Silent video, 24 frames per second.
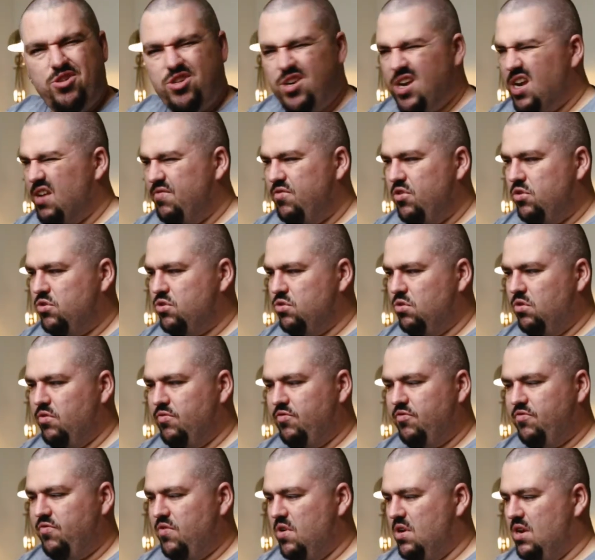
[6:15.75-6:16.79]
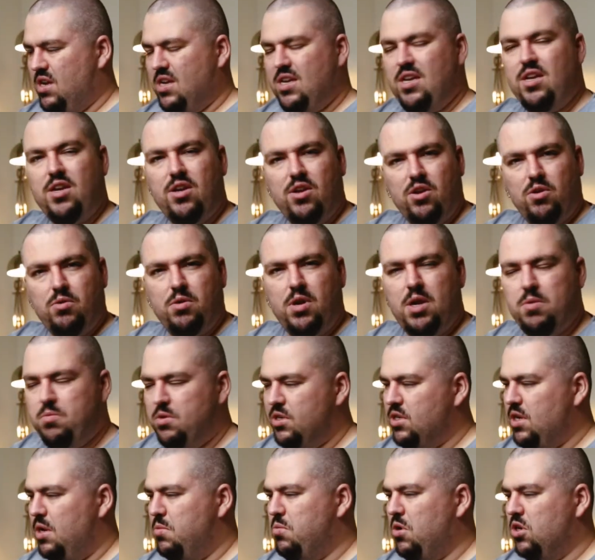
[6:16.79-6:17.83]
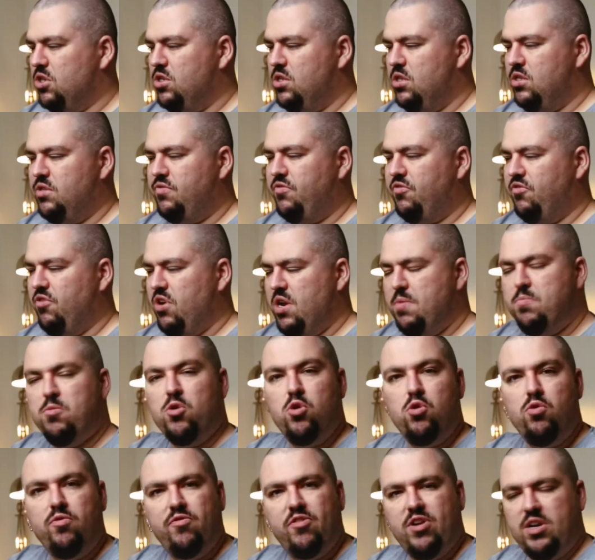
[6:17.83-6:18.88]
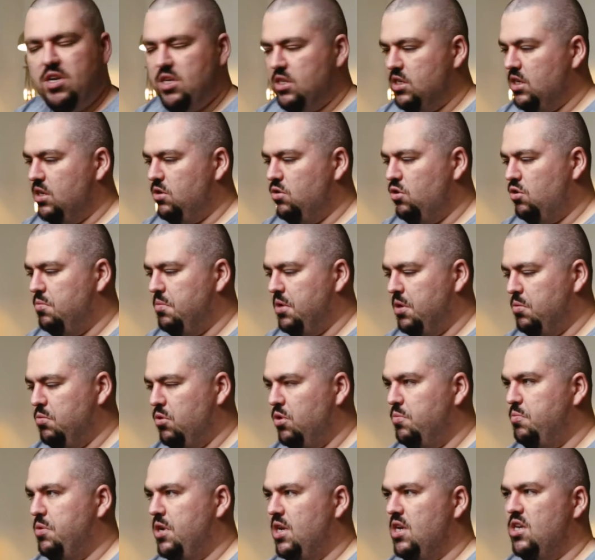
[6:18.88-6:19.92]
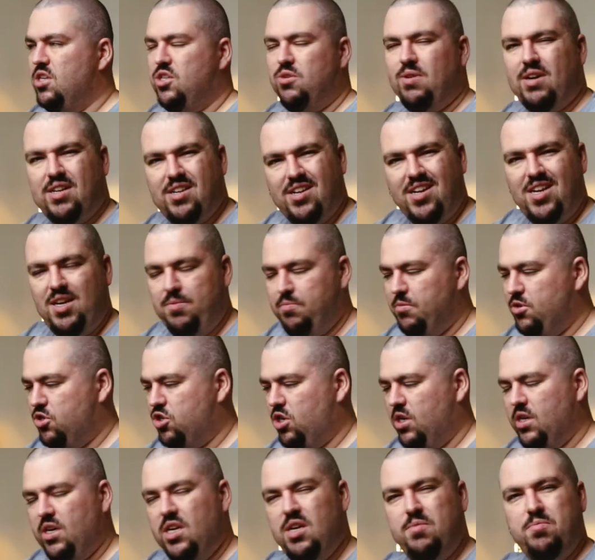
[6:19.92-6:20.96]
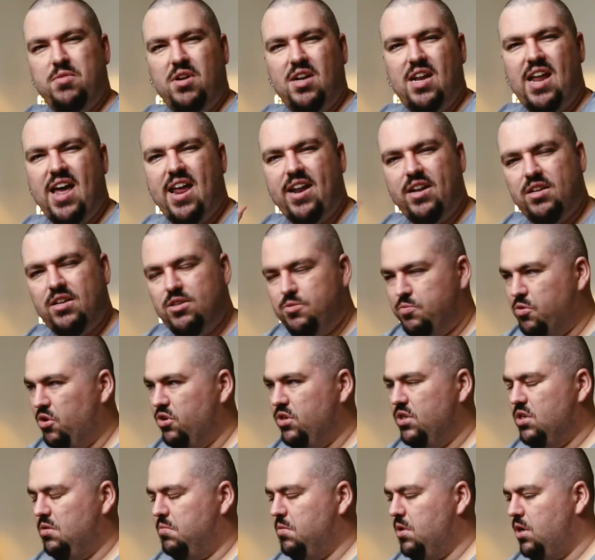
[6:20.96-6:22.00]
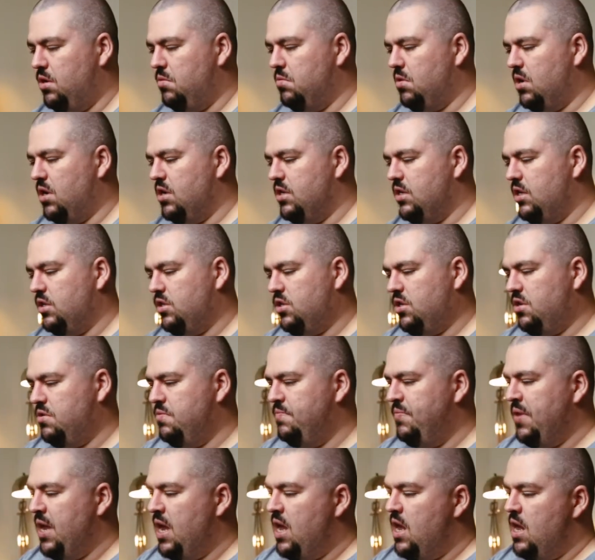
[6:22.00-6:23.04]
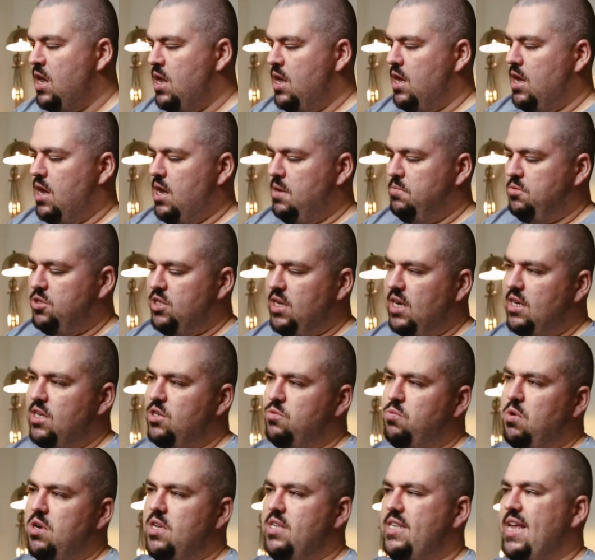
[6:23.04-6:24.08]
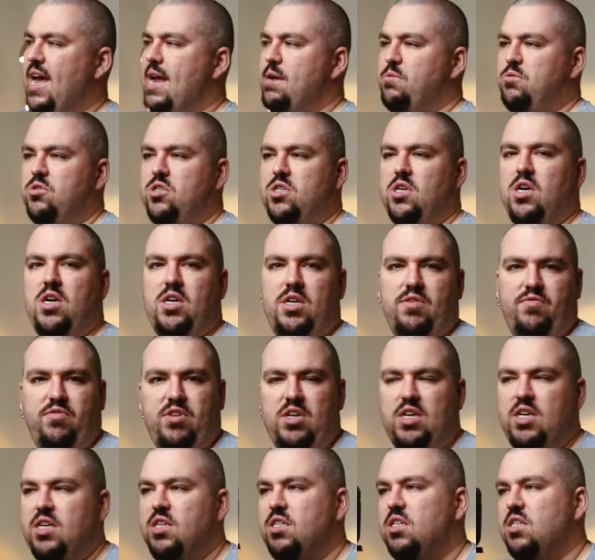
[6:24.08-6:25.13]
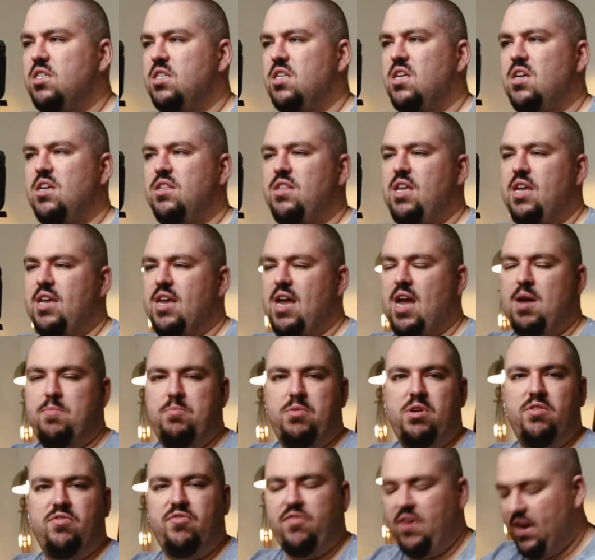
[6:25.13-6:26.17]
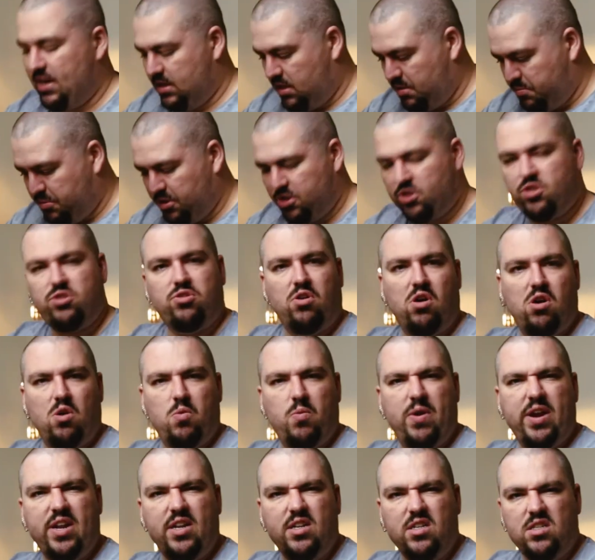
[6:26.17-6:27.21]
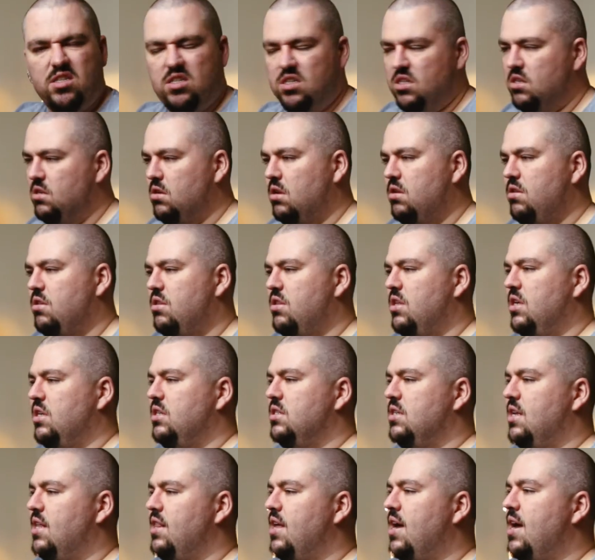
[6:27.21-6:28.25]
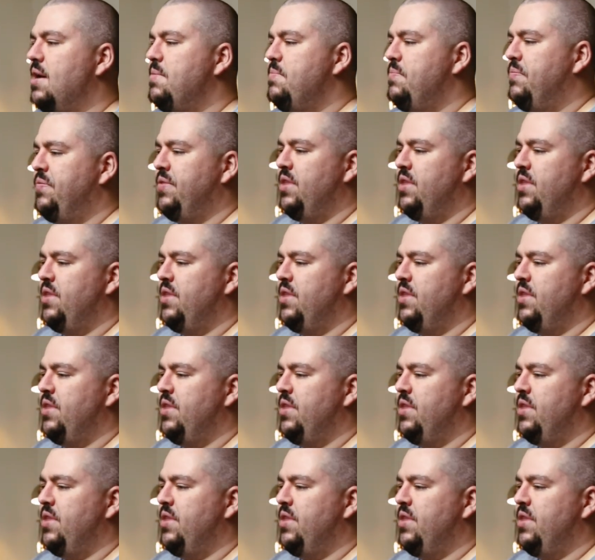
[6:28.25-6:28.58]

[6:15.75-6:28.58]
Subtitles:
gave you sort of, you know, it wasn't as free moving as it normally would be, because you had to try and keep the lens pointing where you wanted it to. So that is one downside of these, is that they can be affected by strong winds and things like that.